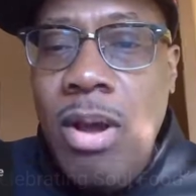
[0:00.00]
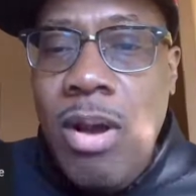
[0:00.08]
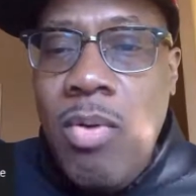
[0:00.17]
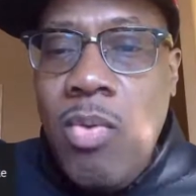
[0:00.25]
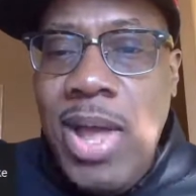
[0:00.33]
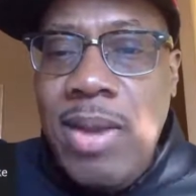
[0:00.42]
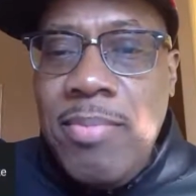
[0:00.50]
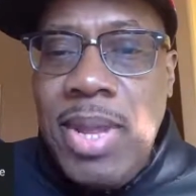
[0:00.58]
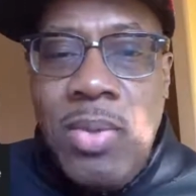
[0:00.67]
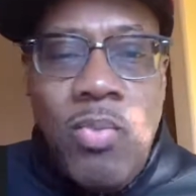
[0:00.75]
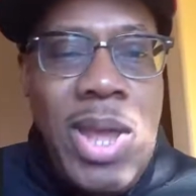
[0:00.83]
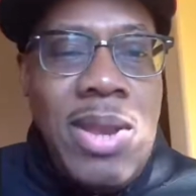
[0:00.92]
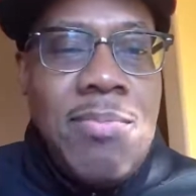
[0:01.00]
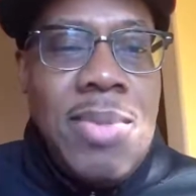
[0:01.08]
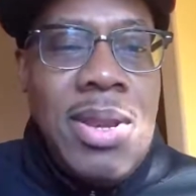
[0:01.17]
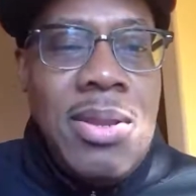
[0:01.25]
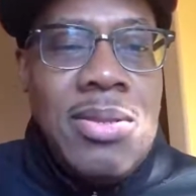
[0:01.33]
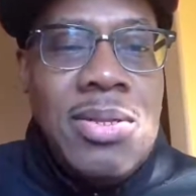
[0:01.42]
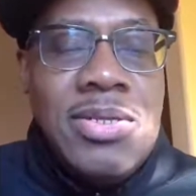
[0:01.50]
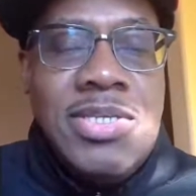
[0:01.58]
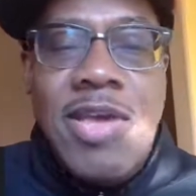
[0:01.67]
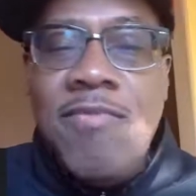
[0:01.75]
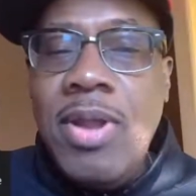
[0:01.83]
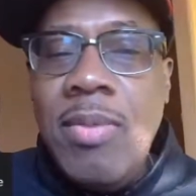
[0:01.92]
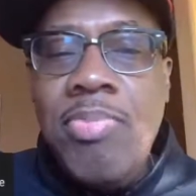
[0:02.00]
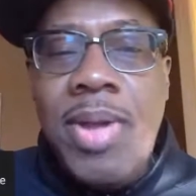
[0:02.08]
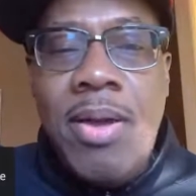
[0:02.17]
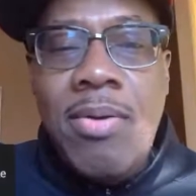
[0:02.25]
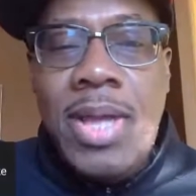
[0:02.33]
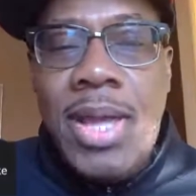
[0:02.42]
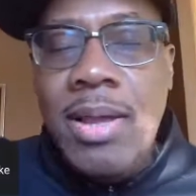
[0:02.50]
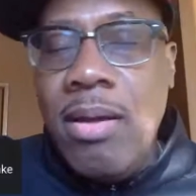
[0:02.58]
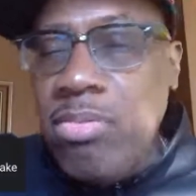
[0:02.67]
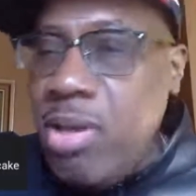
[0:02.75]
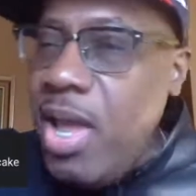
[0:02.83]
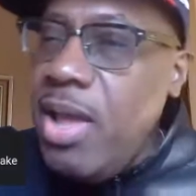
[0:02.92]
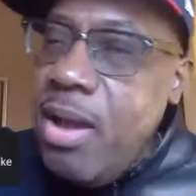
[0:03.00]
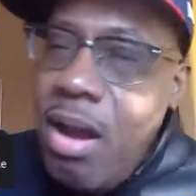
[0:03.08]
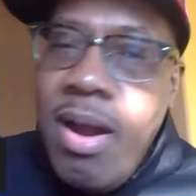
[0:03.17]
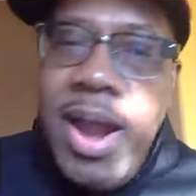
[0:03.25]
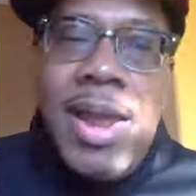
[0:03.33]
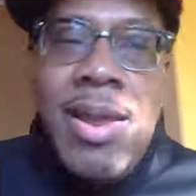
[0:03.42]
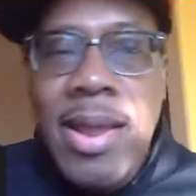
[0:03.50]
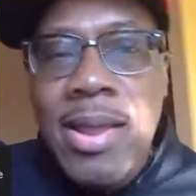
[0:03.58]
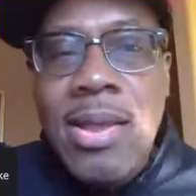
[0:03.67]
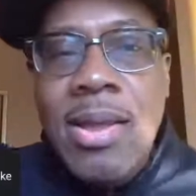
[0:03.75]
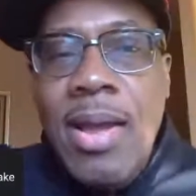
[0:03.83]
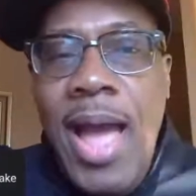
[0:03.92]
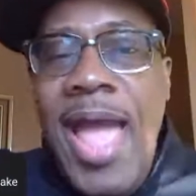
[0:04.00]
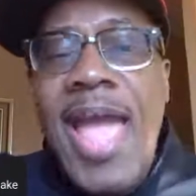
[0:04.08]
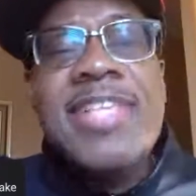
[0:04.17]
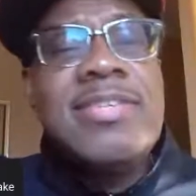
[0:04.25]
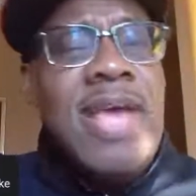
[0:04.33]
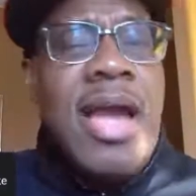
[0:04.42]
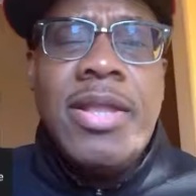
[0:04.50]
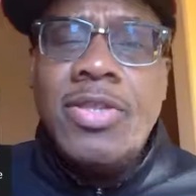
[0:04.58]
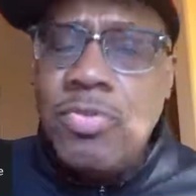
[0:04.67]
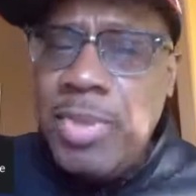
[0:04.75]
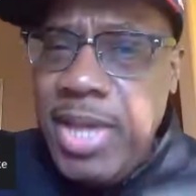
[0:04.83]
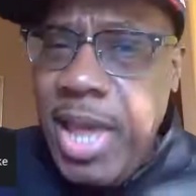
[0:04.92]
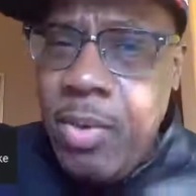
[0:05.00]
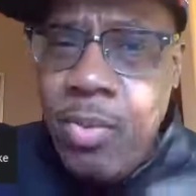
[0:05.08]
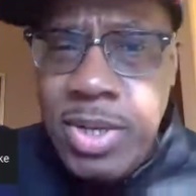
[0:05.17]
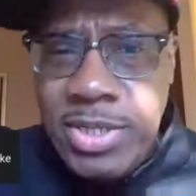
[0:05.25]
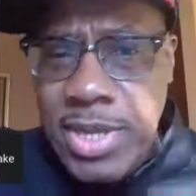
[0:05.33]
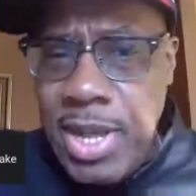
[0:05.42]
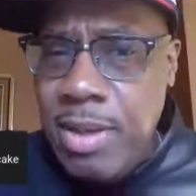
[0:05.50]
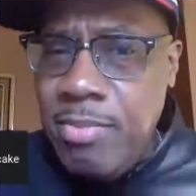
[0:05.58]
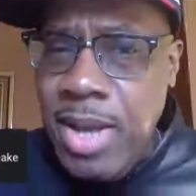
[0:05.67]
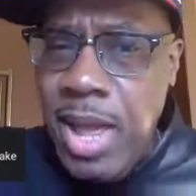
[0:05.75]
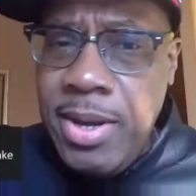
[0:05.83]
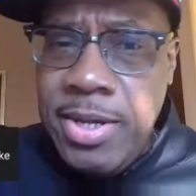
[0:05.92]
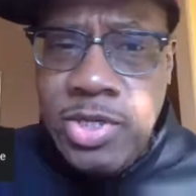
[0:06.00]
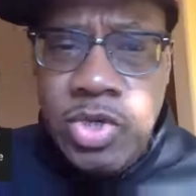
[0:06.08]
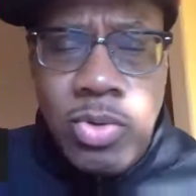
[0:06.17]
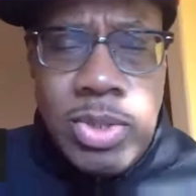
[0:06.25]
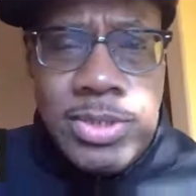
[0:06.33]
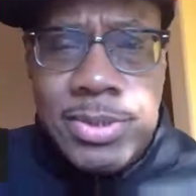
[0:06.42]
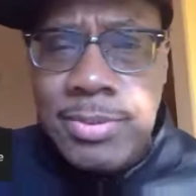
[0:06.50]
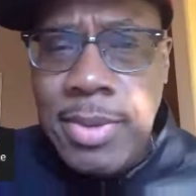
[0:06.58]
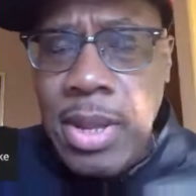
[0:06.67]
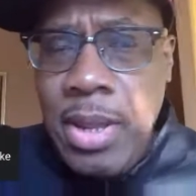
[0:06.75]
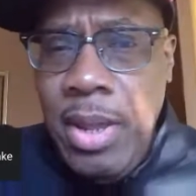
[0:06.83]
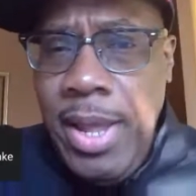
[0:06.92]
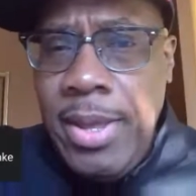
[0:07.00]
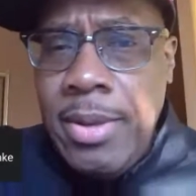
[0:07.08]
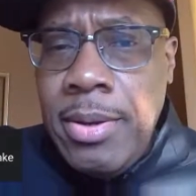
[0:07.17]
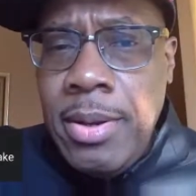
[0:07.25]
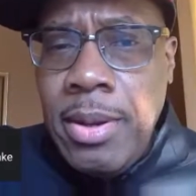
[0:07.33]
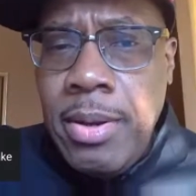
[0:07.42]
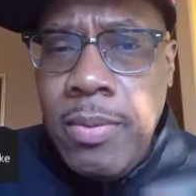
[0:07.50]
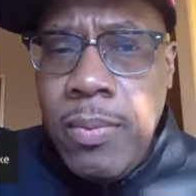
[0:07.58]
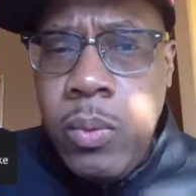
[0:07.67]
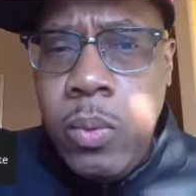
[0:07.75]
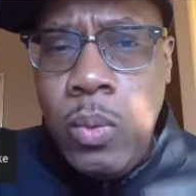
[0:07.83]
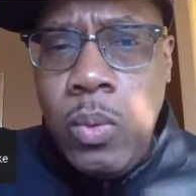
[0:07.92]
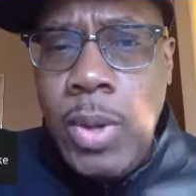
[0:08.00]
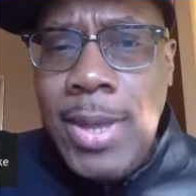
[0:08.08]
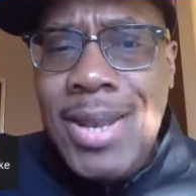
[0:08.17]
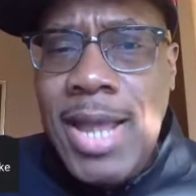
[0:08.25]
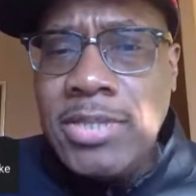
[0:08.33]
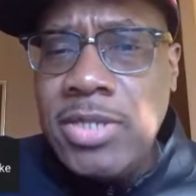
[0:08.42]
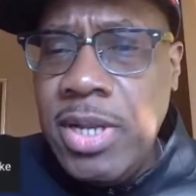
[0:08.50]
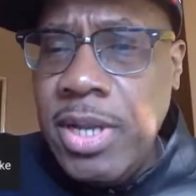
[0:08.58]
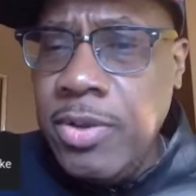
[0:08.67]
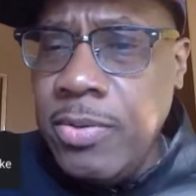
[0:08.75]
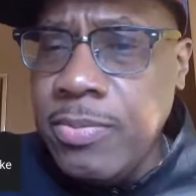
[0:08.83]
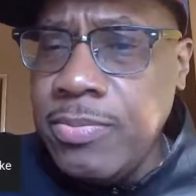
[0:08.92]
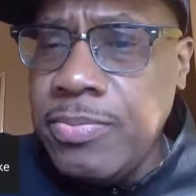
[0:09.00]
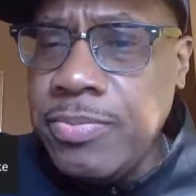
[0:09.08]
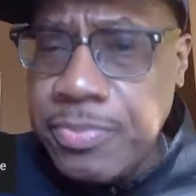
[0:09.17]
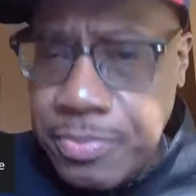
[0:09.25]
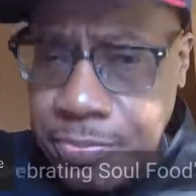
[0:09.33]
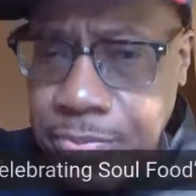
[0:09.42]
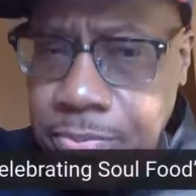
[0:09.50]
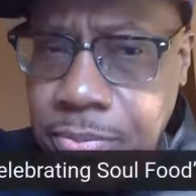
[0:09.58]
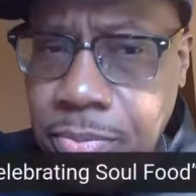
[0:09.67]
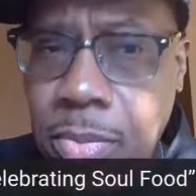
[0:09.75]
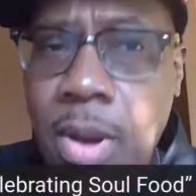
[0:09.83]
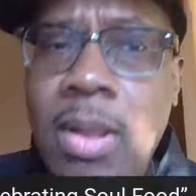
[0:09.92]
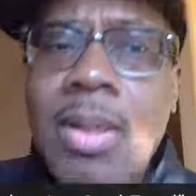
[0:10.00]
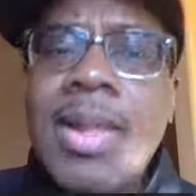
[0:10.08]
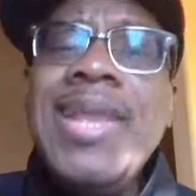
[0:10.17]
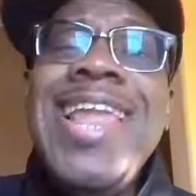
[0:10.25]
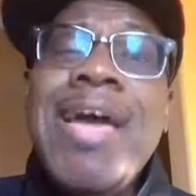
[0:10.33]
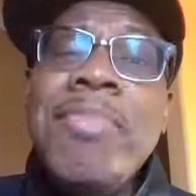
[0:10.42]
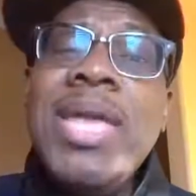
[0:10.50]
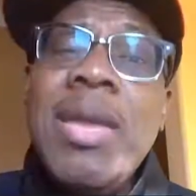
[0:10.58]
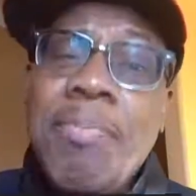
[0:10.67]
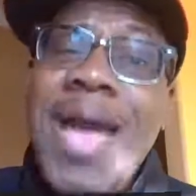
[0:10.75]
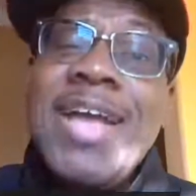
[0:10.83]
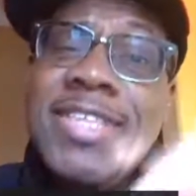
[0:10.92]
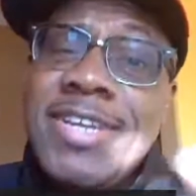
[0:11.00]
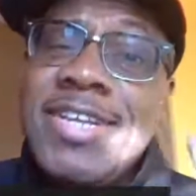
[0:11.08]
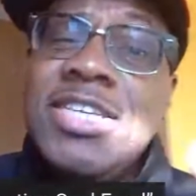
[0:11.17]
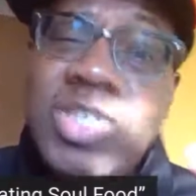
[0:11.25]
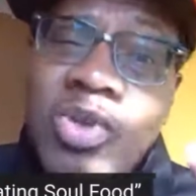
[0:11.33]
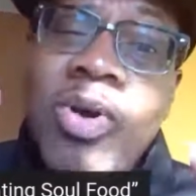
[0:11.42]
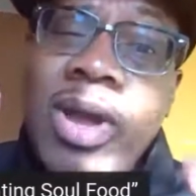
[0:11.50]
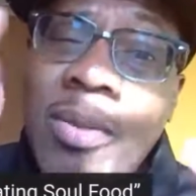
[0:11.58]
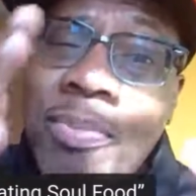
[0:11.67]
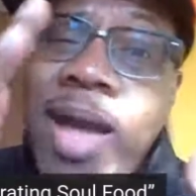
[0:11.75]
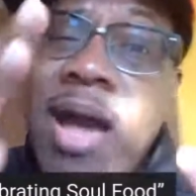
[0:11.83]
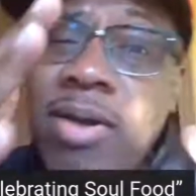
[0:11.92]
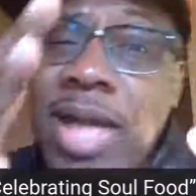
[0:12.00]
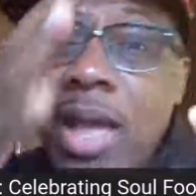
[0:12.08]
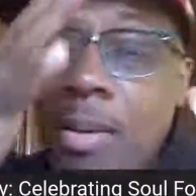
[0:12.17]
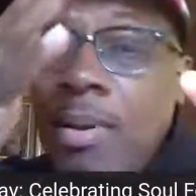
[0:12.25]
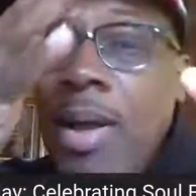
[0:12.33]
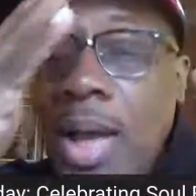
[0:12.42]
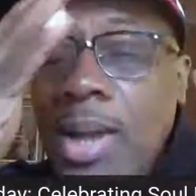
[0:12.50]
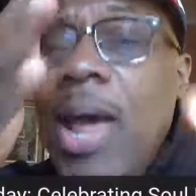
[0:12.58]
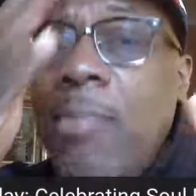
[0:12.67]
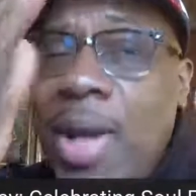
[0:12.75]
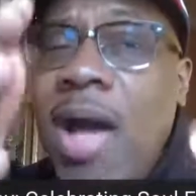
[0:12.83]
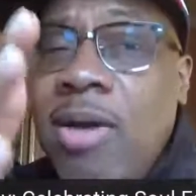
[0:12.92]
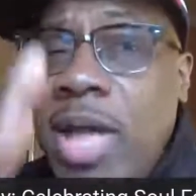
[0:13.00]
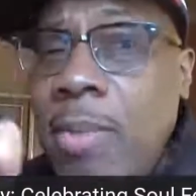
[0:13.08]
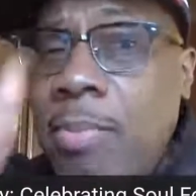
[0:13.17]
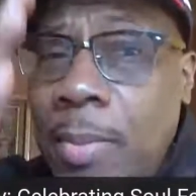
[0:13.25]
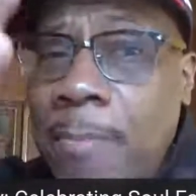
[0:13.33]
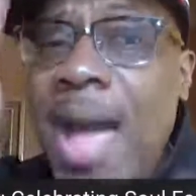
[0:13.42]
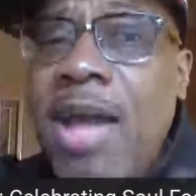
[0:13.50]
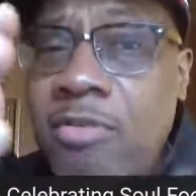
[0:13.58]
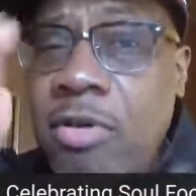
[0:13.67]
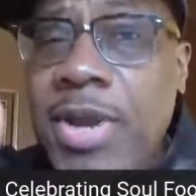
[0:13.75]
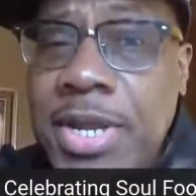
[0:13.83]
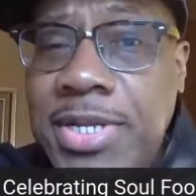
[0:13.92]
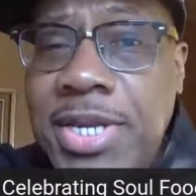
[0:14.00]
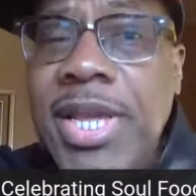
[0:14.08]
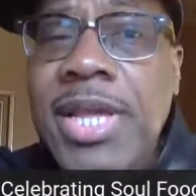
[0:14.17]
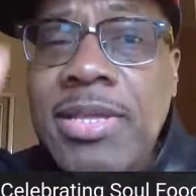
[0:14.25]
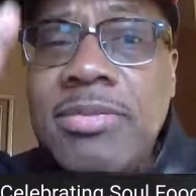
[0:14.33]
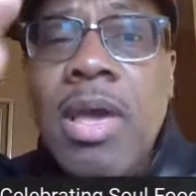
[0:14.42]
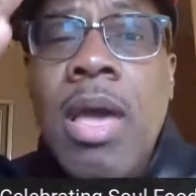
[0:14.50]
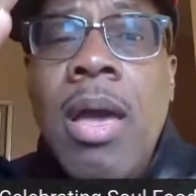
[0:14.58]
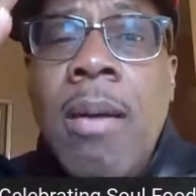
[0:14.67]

Oh, wait a minute. 7-Up pound cake. Okay, all right. I had Sakatumi cake one time down in Georgia, and that's illegal. Let me get back to this story of pound cake. Not pound cake, but macaroni and cheese.